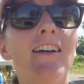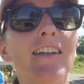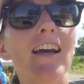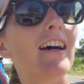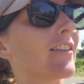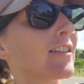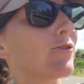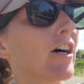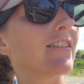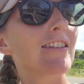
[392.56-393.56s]
yeah, that's
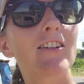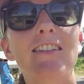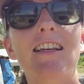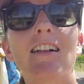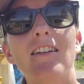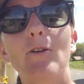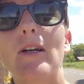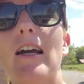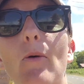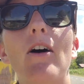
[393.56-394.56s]
fun. That's not exactly the
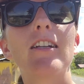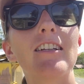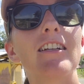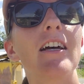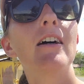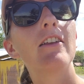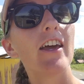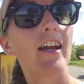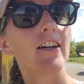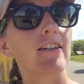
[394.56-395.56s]
way I wanted the
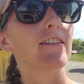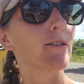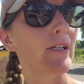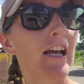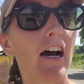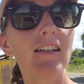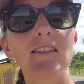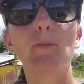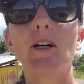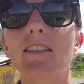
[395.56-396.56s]
hair to be
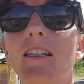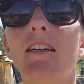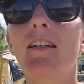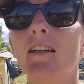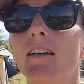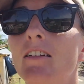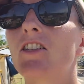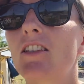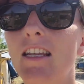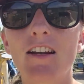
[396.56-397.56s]
cut, but it's
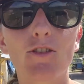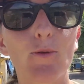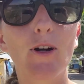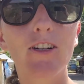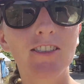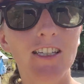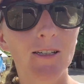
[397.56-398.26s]
not the end of the world.